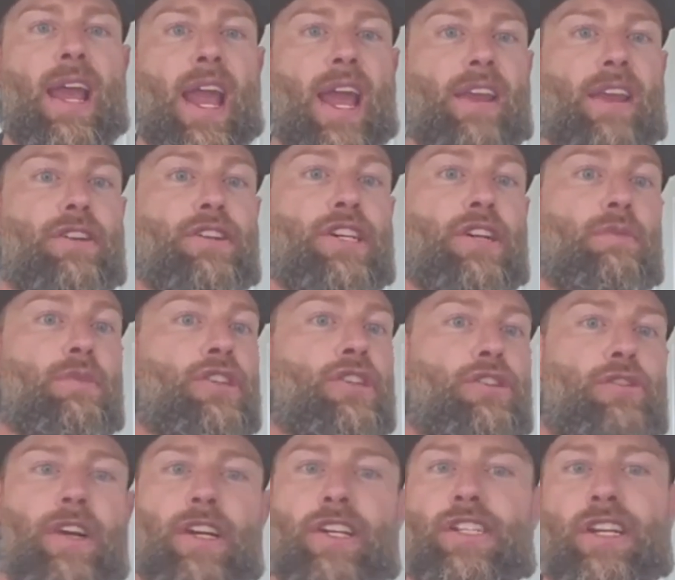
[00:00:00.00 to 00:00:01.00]
energy
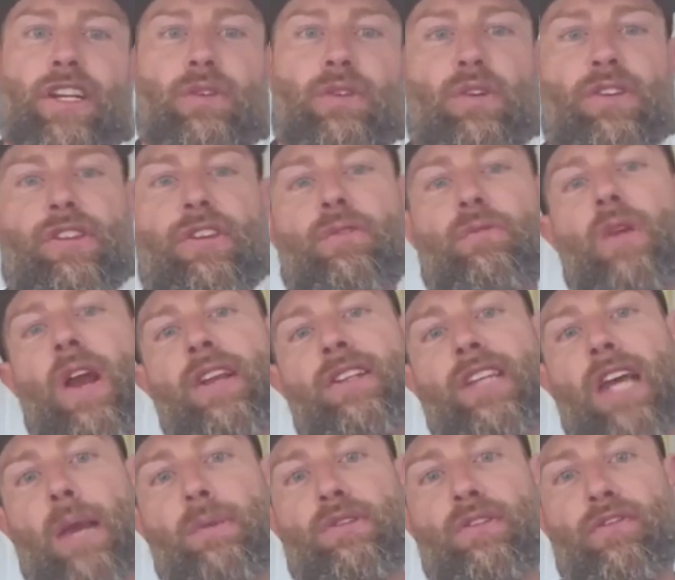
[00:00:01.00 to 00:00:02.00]
restriction with the right
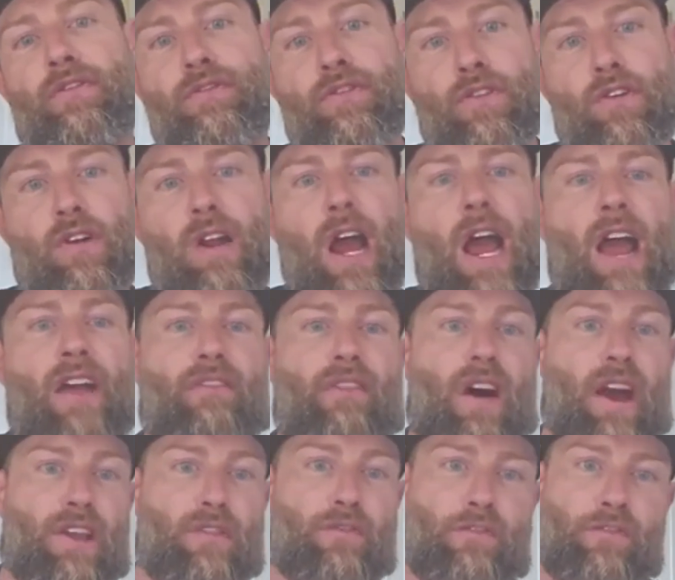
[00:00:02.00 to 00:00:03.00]
types of food, high
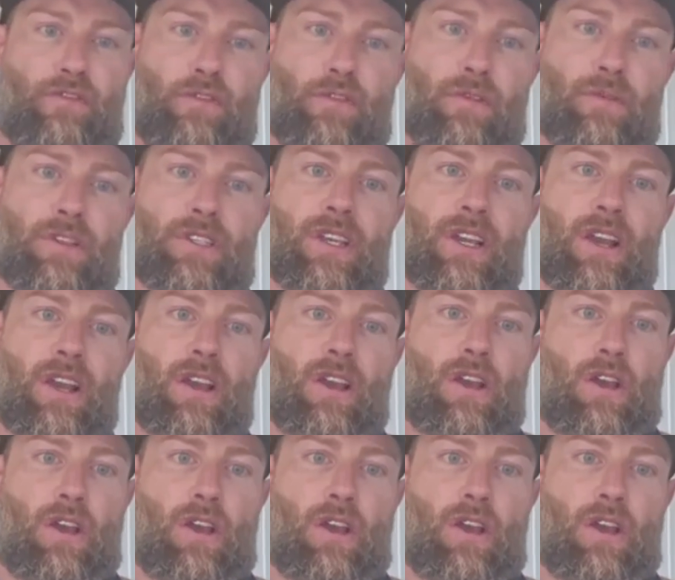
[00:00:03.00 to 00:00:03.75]
volume foods,